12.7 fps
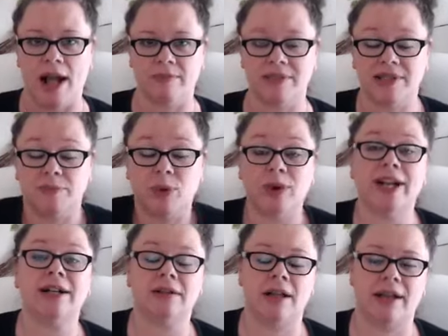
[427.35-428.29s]
support
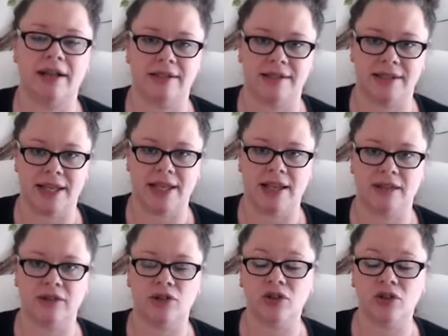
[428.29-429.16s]
our clients in